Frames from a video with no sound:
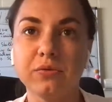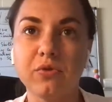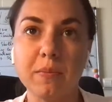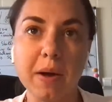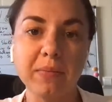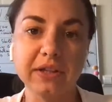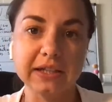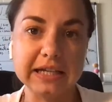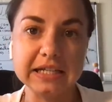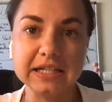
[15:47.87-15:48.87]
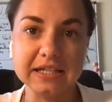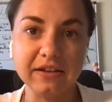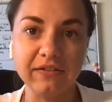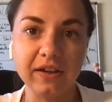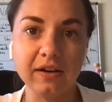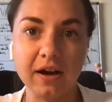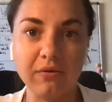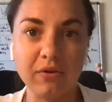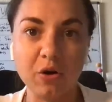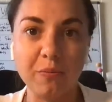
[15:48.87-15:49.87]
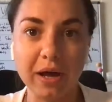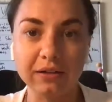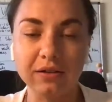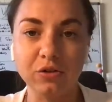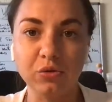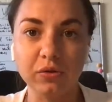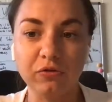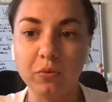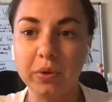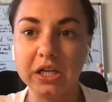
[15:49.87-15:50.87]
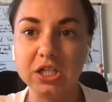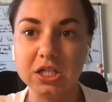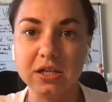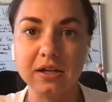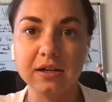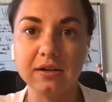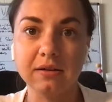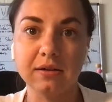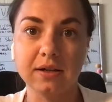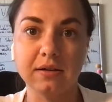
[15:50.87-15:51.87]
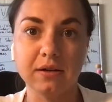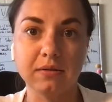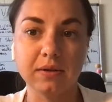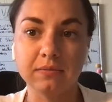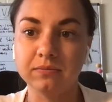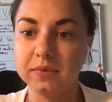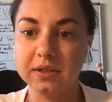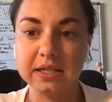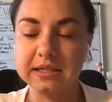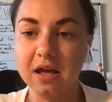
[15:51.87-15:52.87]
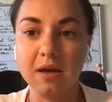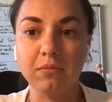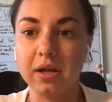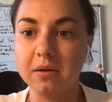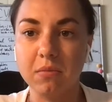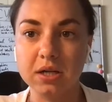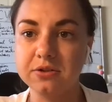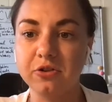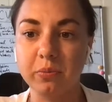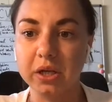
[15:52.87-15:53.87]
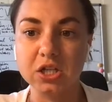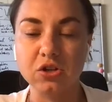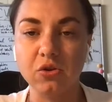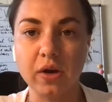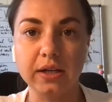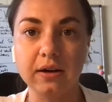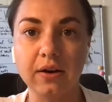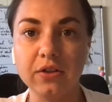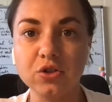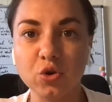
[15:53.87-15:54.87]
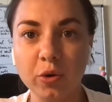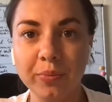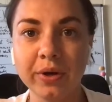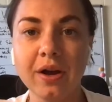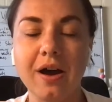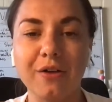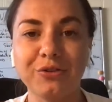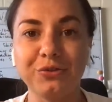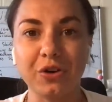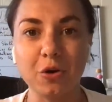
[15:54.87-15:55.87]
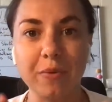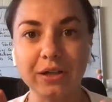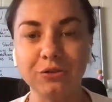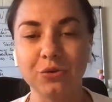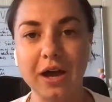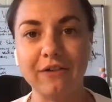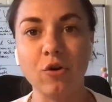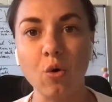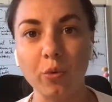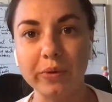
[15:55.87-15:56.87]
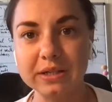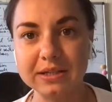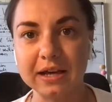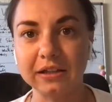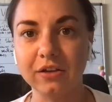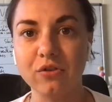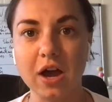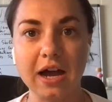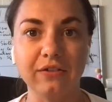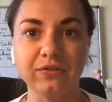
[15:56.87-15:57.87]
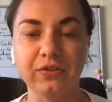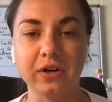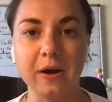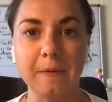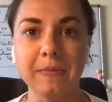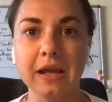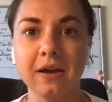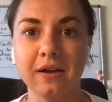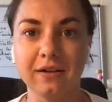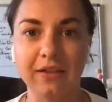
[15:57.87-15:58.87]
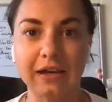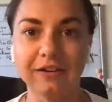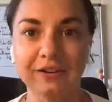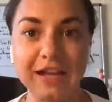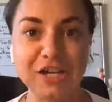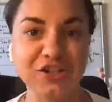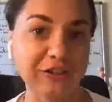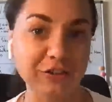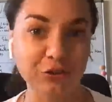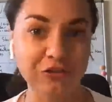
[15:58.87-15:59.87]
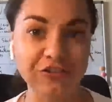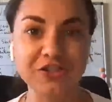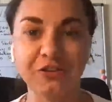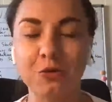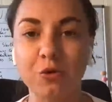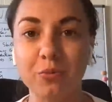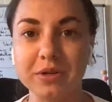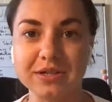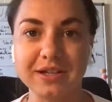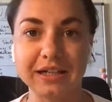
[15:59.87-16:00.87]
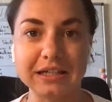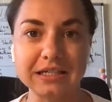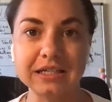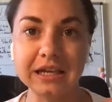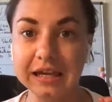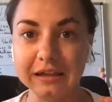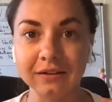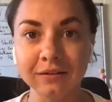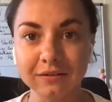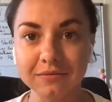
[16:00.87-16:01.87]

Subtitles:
Remember that in CV, I recommended you for PhD, the same like master PhD or any other job. I would recommend you to have hobbies. And if you have like national Norwegian hobbies, that is skiing,